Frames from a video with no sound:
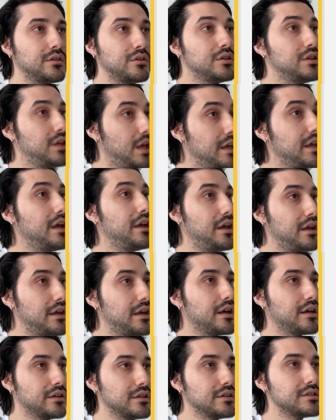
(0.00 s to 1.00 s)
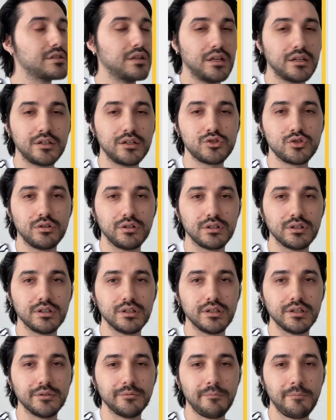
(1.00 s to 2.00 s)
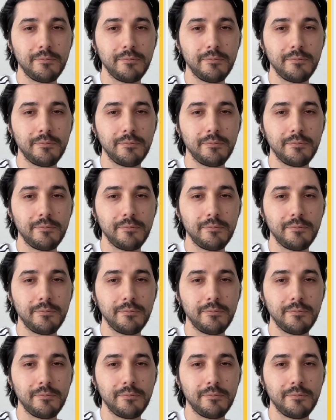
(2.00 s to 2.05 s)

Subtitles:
Yeah. It's like a journal here.